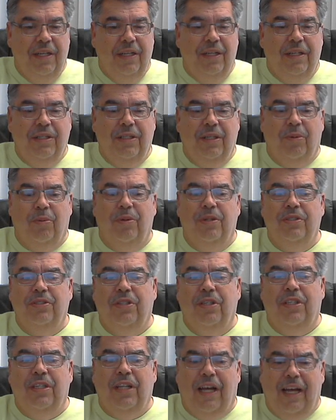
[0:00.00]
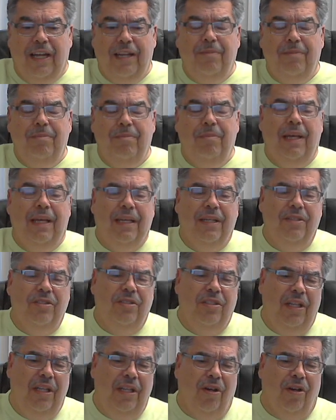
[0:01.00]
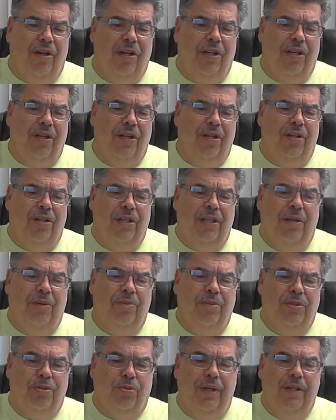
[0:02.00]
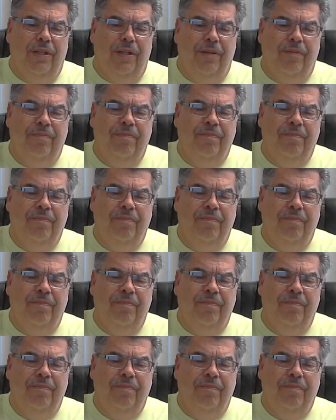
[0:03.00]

There was a Time magazine article that was written,